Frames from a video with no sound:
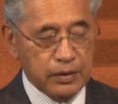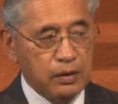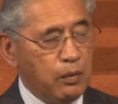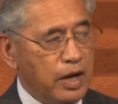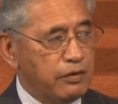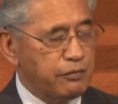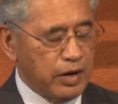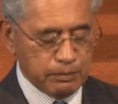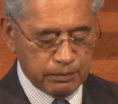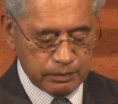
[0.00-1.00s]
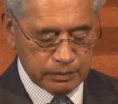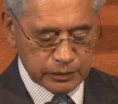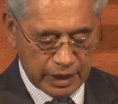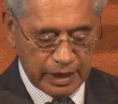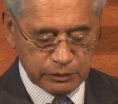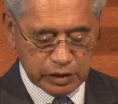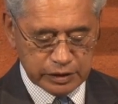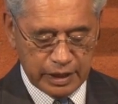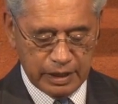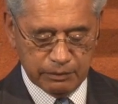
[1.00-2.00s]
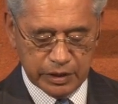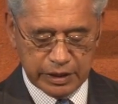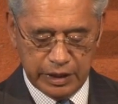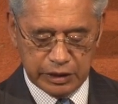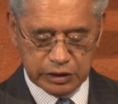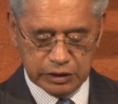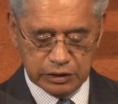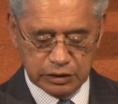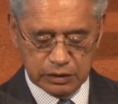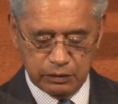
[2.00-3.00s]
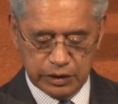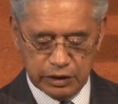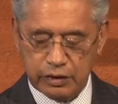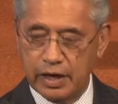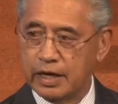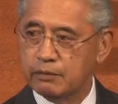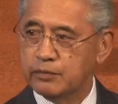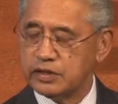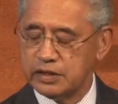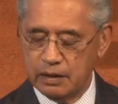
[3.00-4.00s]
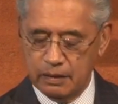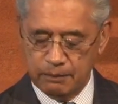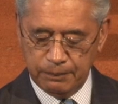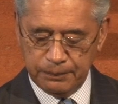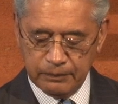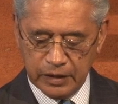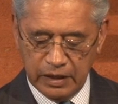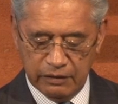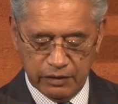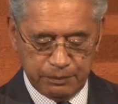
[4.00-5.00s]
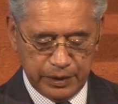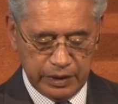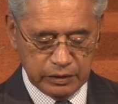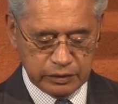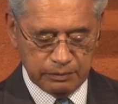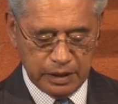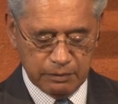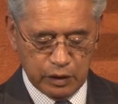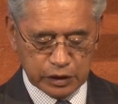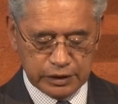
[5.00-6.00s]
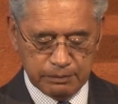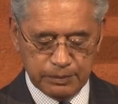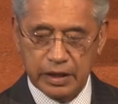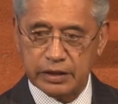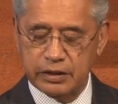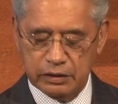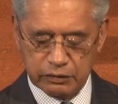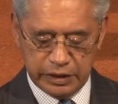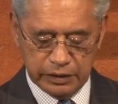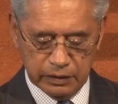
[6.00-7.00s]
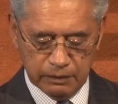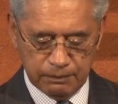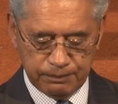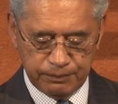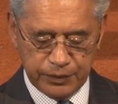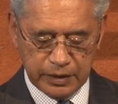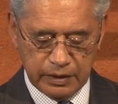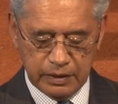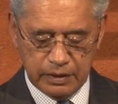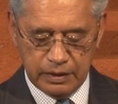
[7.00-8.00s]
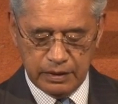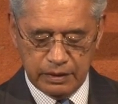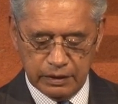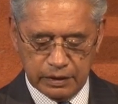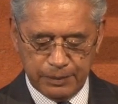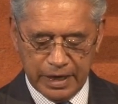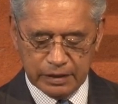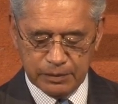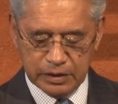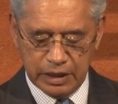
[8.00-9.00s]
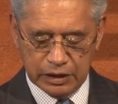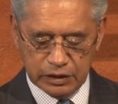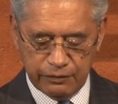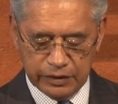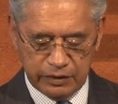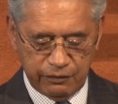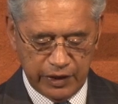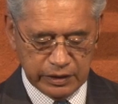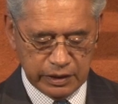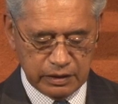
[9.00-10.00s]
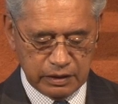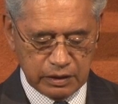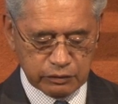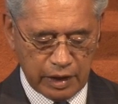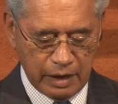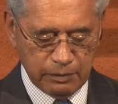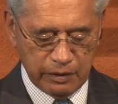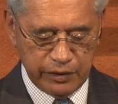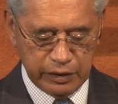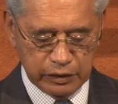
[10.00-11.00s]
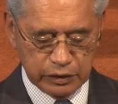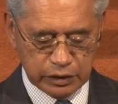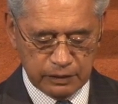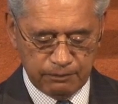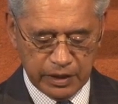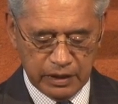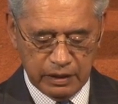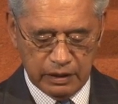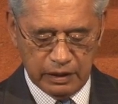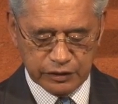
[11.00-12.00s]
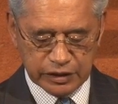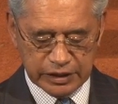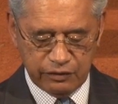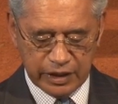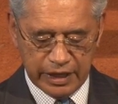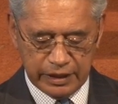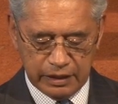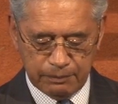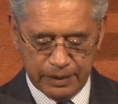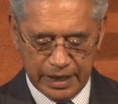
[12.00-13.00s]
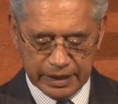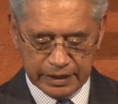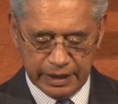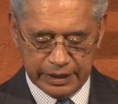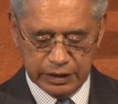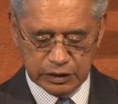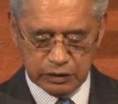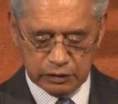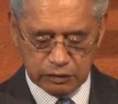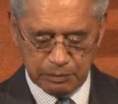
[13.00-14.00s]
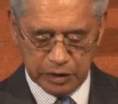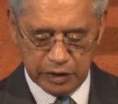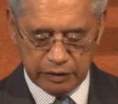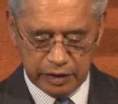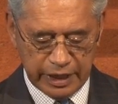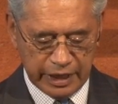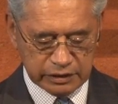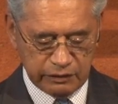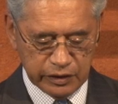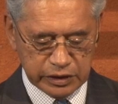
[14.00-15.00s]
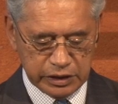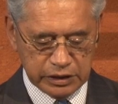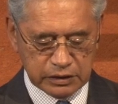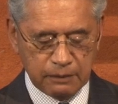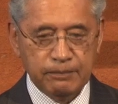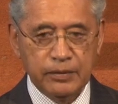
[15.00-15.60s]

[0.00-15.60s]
While from time to time the connections with the tribes have appeared to be more symbolic than real, the department has often defended the tribal views of safeguarding the park against entrepreneurial activities